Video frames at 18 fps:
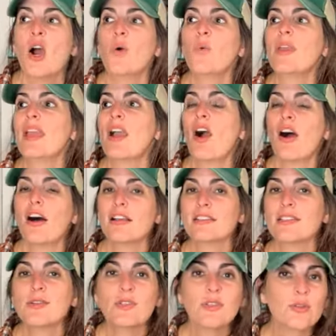We
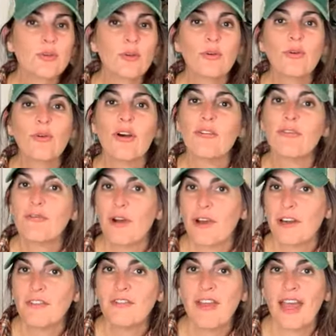also do
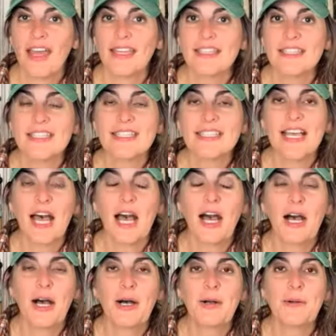fun events,
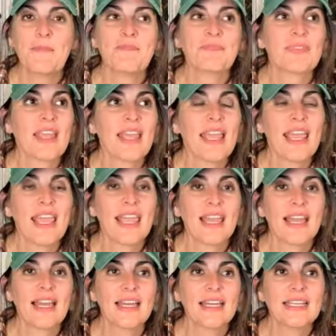um,
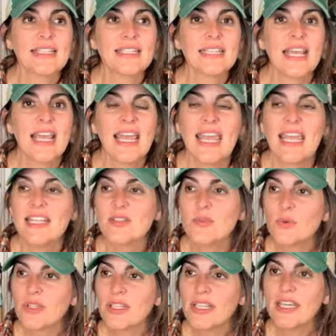and
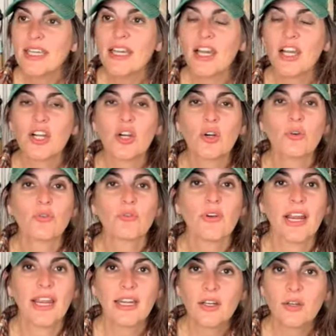it's really a
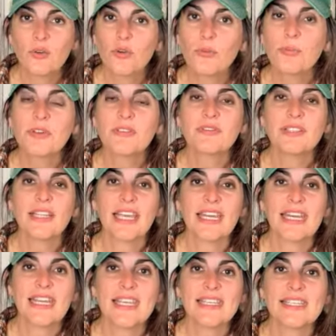great group of
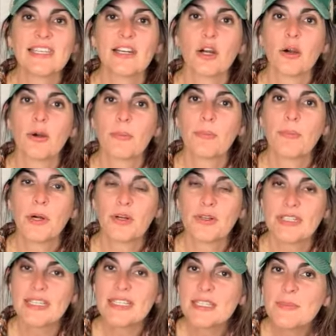ladies that are
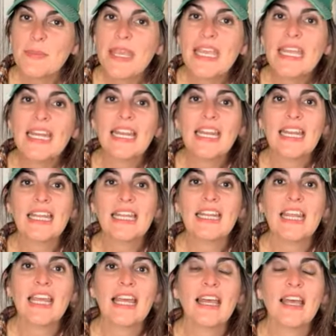participating
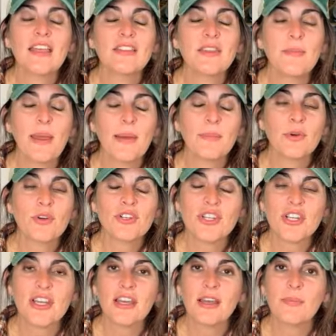in that the
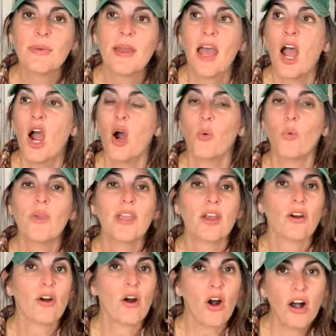membership we
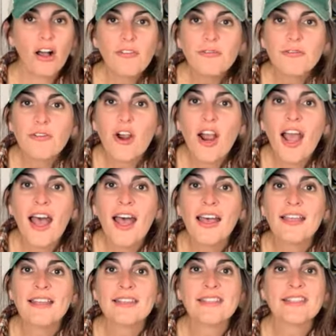are all
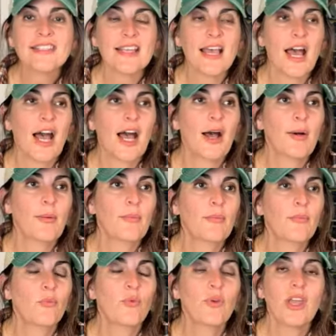friends.
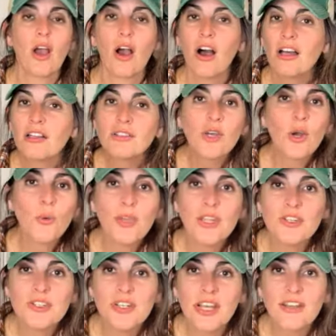Um, we all know
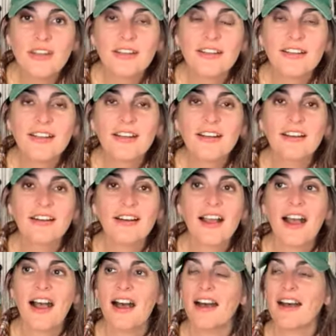each other.
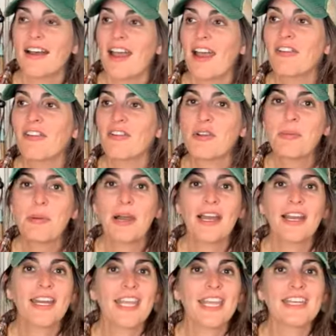Uh,
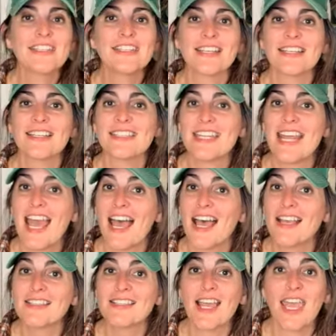everybody just
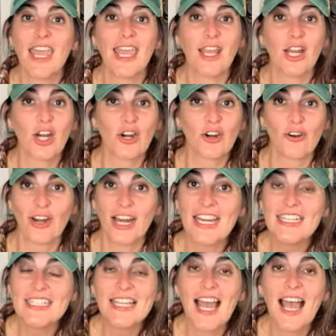has a
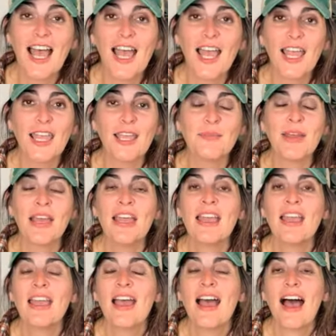great time
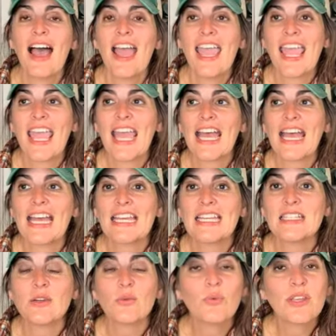
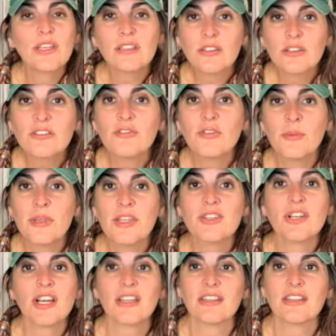and we learn from
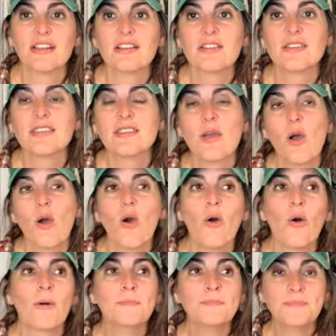each other.
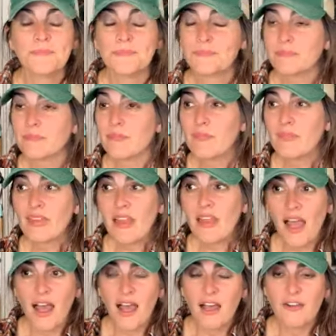So,
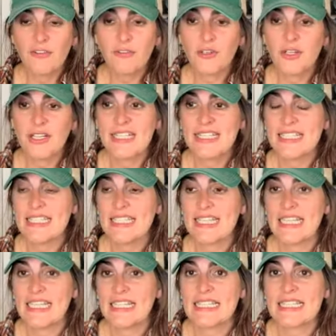uh, for
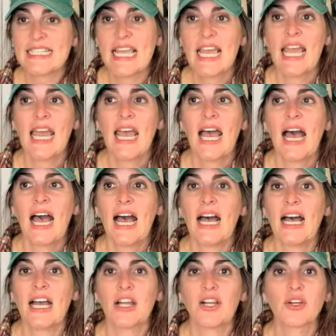instance,
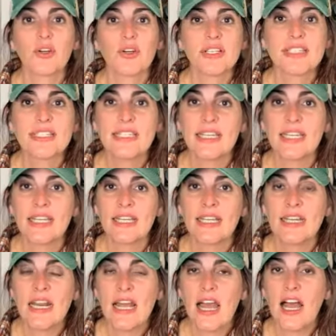uh, Kristen,
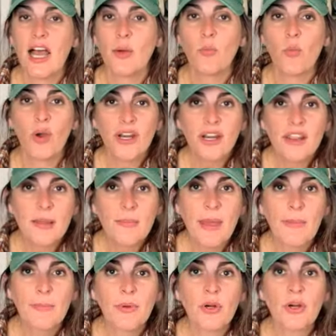um, one of
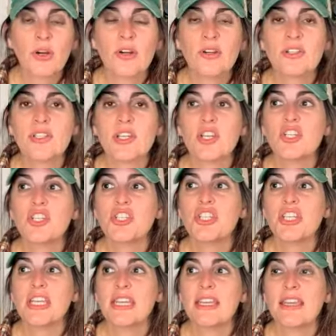the members,
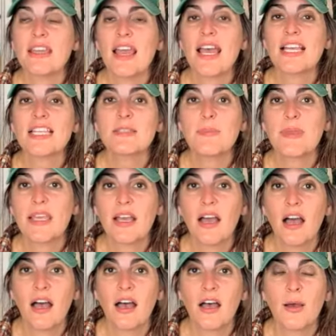she has
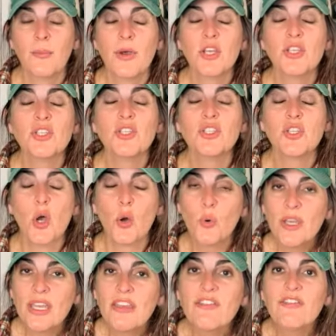become
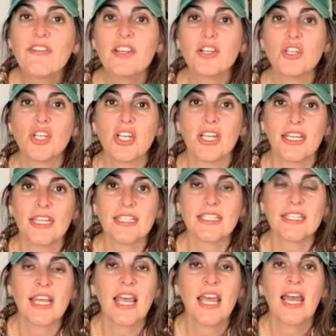so
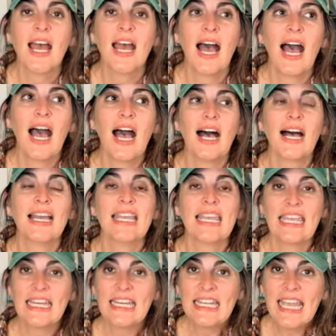efficient uh,
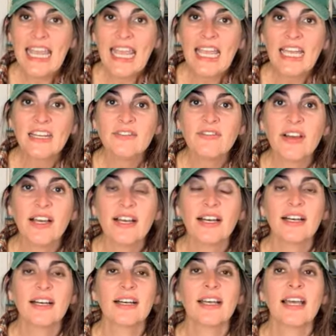in
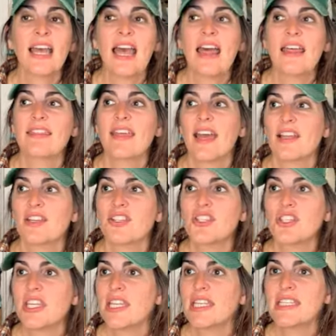Canva that
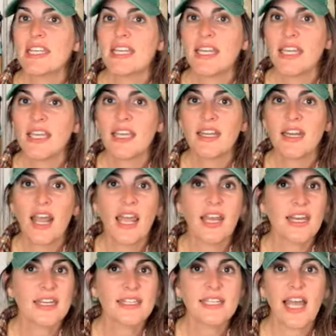she did
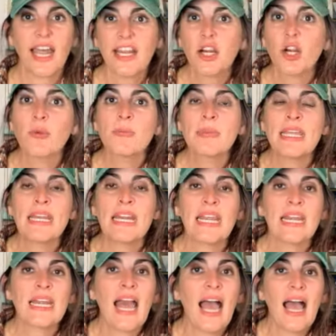an entire
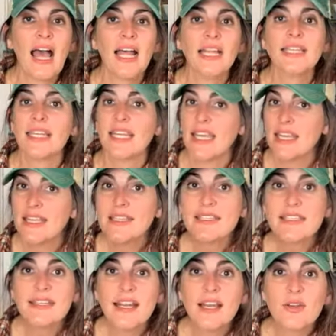meeting on the
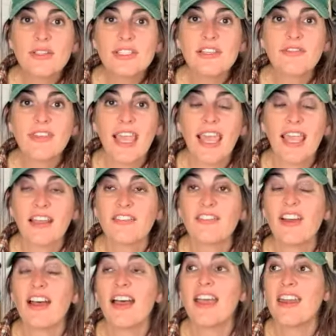ins and outs of
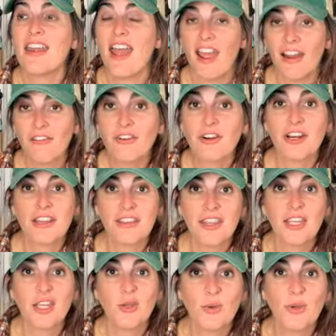Canva and
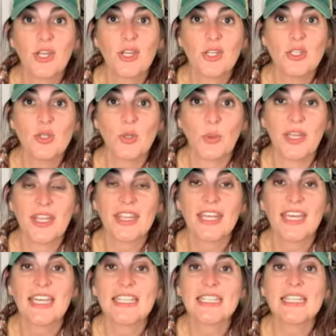everything you can do with
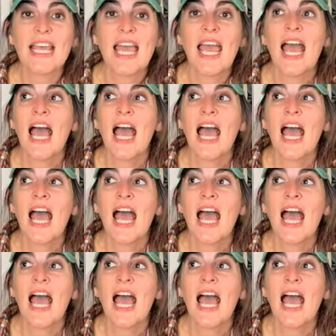it.